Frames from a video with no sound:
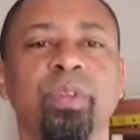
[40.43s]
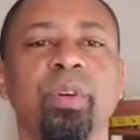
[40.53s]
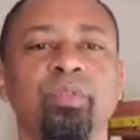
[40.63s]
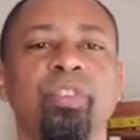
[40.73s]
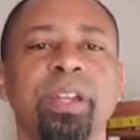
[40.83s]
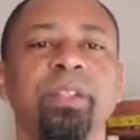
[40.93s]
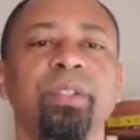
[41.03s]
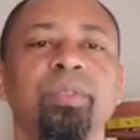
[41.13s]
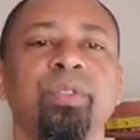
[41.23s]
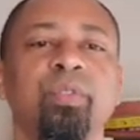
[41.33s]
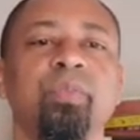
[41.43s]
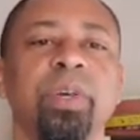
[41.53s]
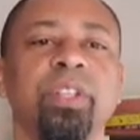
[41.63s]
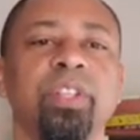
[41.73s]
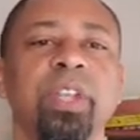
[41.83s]
Don't try to do too
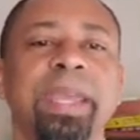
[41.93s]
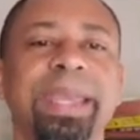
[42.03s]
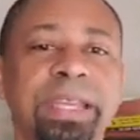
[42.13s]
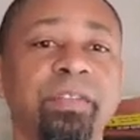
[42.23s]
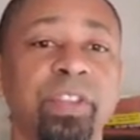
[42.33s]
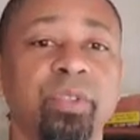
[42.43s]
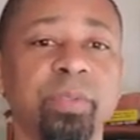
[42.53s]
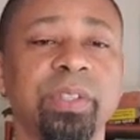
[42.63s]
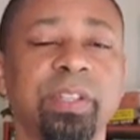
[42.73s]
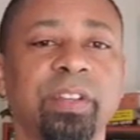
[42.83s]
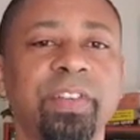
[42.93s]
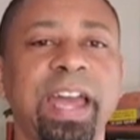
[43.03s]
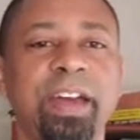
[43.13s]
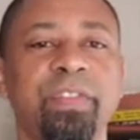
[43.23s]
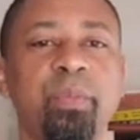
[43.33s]
much individual stuff,
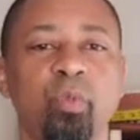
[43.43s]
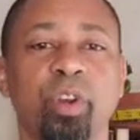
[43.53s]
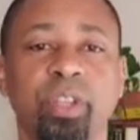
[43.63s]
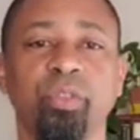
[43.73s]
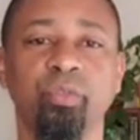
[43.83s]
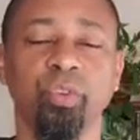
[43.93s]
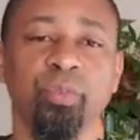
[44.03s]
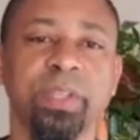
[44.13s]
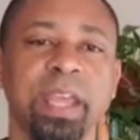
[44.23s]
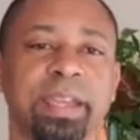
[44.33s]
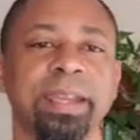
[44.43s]
have them work in groups.